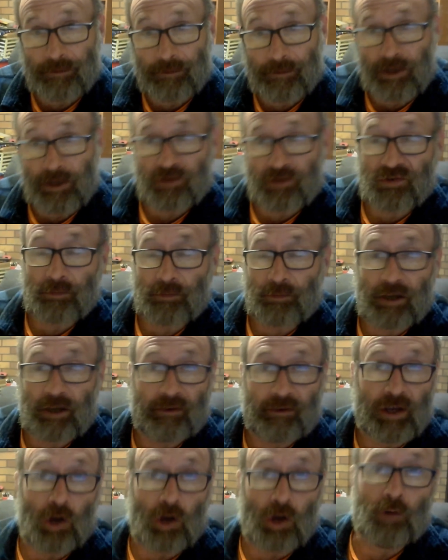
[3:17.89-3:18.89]
because I'm
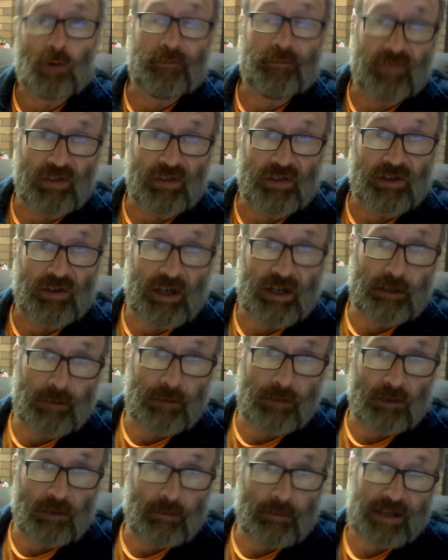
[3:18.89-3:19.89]
going home for the day. I'm
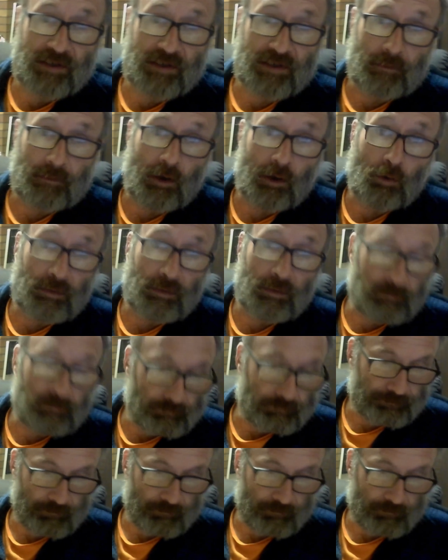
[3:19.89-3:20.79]
going back to Melbourne.